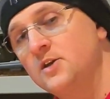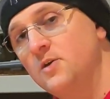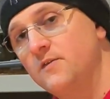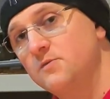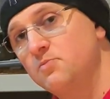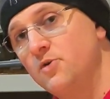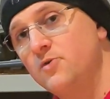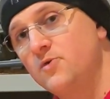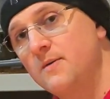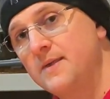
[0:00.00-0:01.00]
you have to
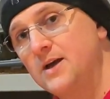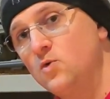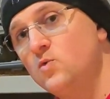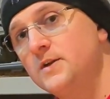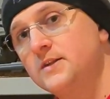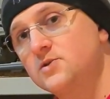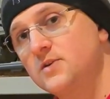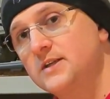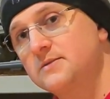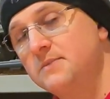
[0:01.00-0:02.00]
program that all in the
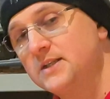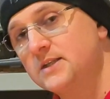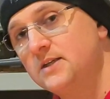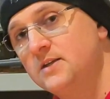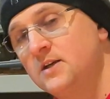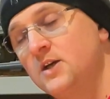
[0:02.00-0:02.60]
transmitter.